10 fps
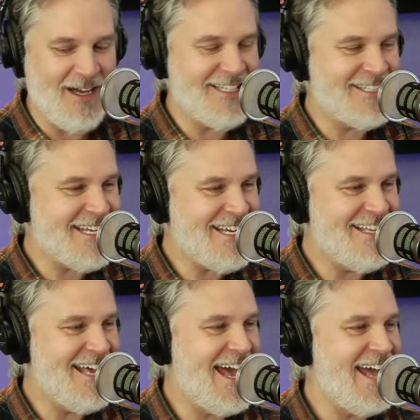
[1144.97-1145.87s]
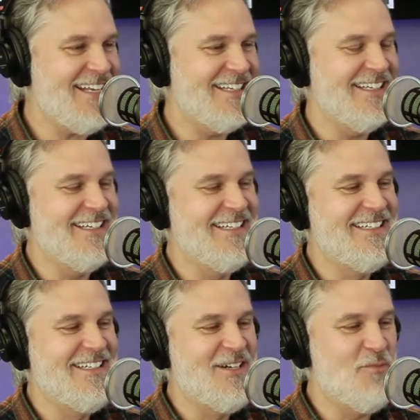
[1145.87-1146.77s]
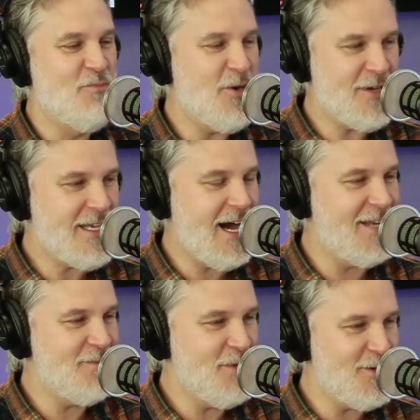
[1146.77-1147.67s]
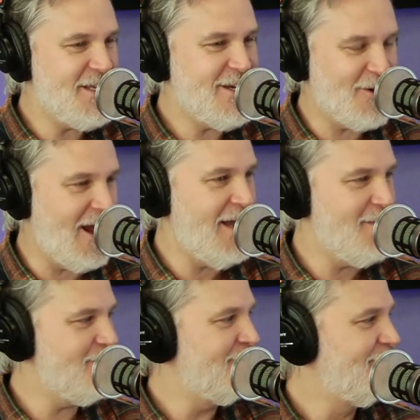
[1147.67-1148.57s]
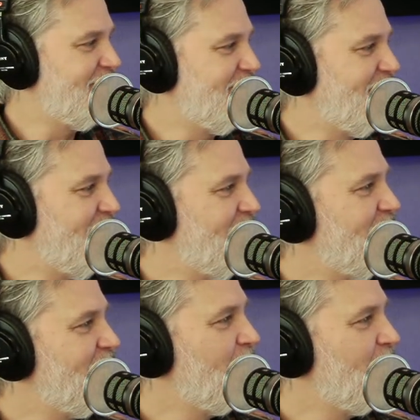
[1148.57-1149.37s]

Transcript: see that? Uh, booty on booty crime. This this may